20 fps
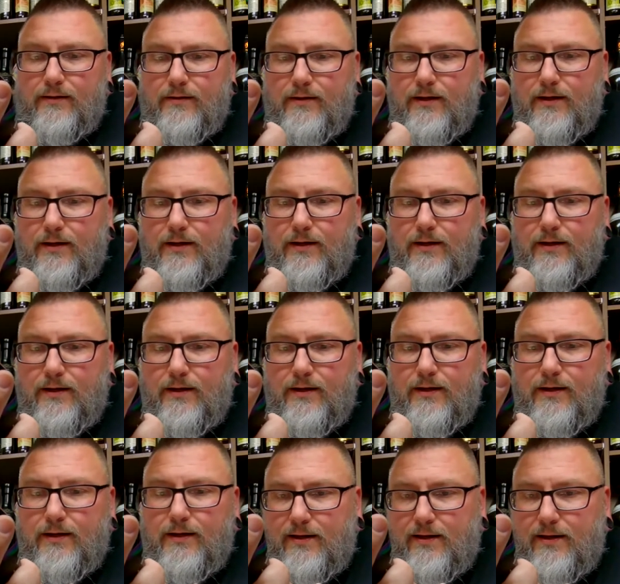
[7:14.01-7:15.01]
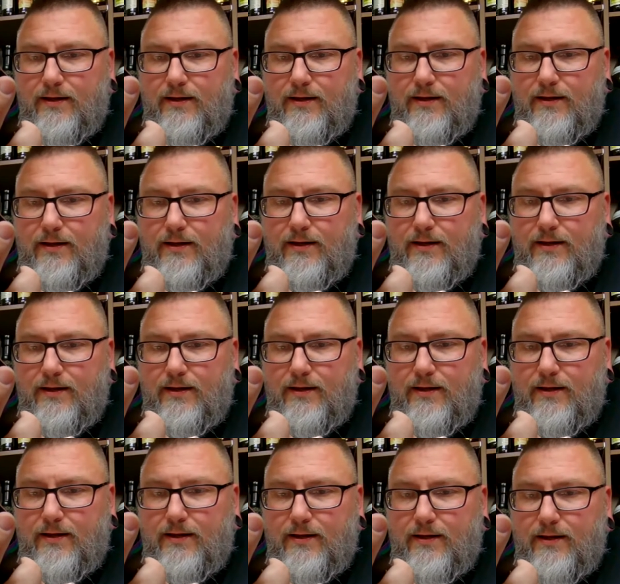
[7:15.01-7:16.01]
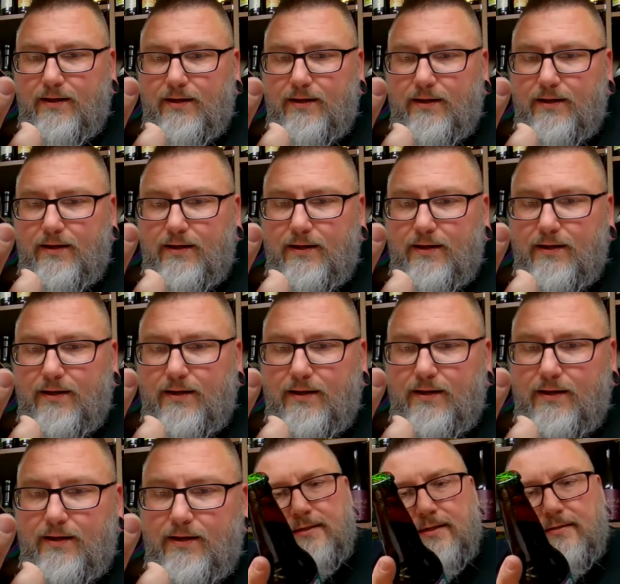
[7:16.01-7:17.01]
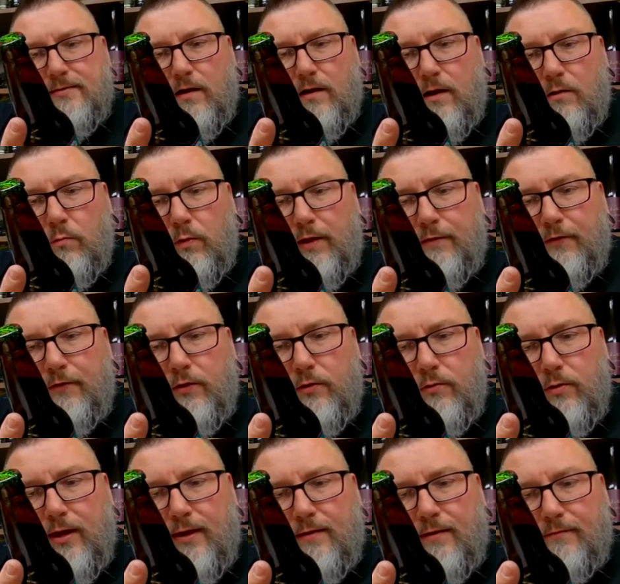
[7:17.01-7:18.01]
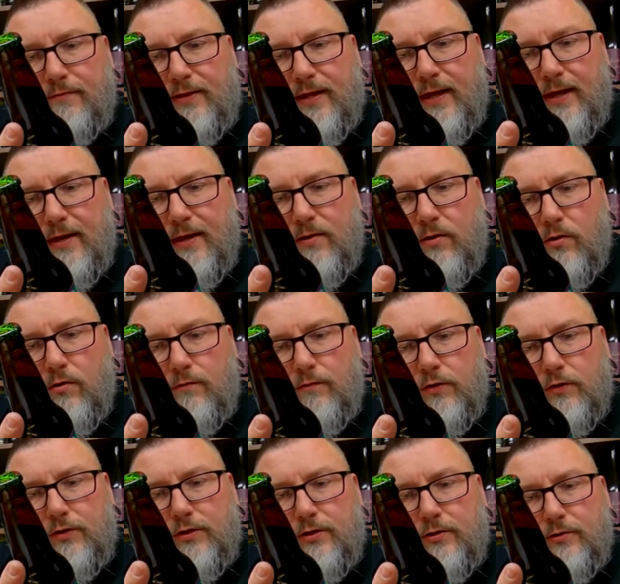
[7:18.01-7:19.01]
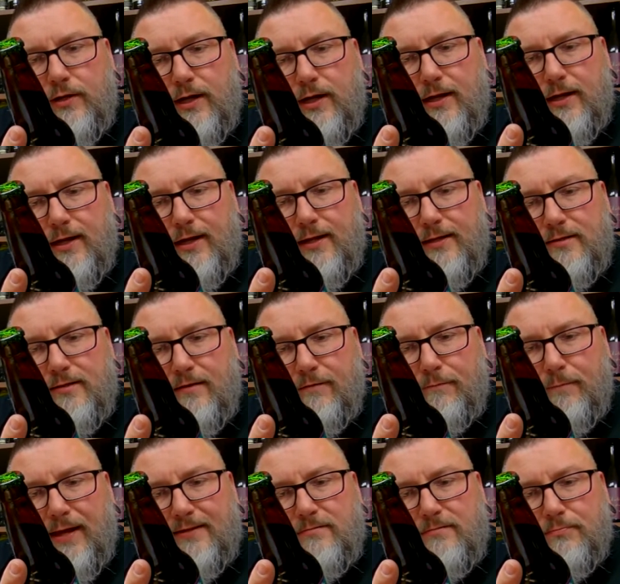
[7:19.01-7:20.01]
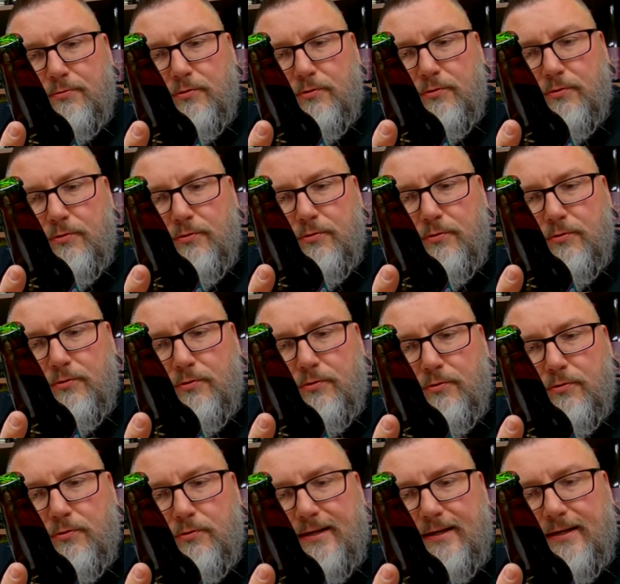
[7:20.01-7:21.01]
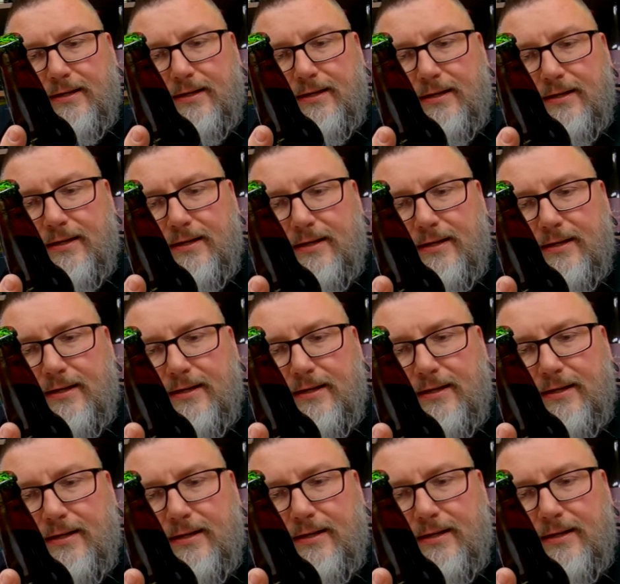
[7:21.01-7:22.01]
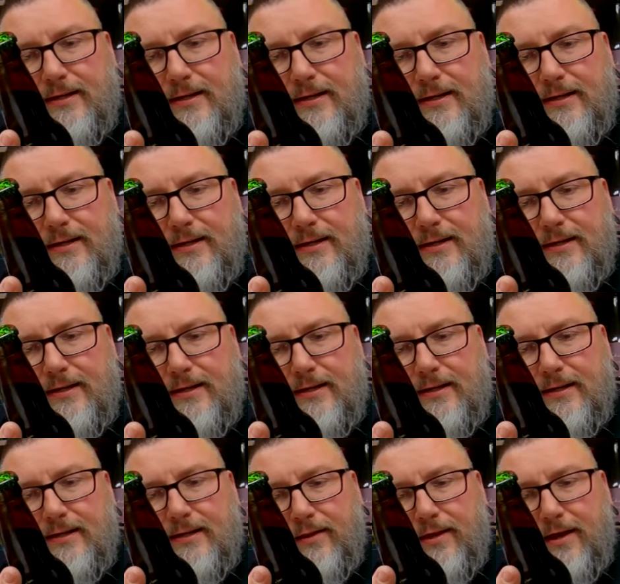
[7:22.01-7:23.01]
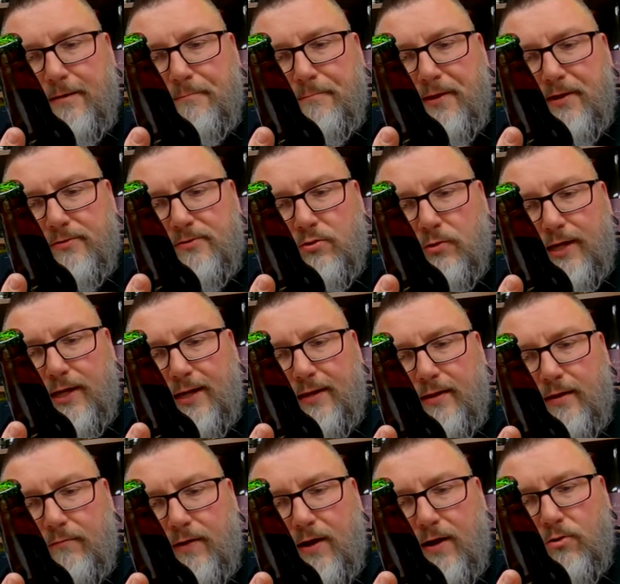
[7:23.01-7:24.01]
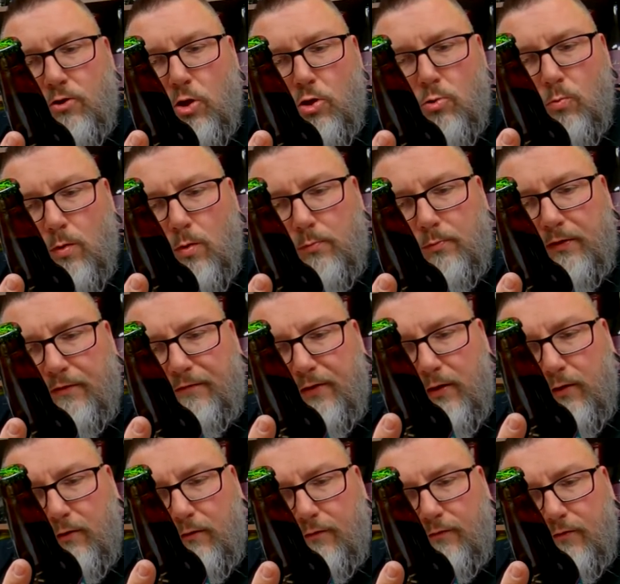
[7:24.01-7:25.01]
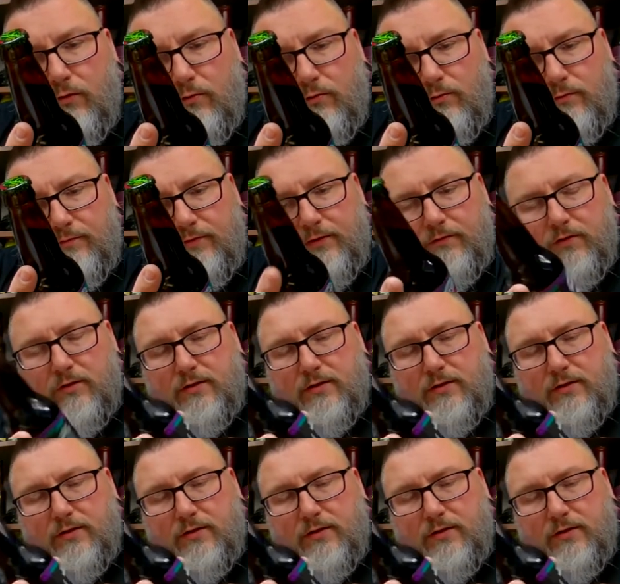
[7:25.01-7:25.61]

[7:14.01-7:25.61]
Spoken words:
It's 12% alcohol by volume. It's Imperial Stout. It says, we at Voodoo have taken over 2 decades of Matt's brewing experience and our quirky personalities and wrapped them in a line of beers oriented around what we feel full of flavor.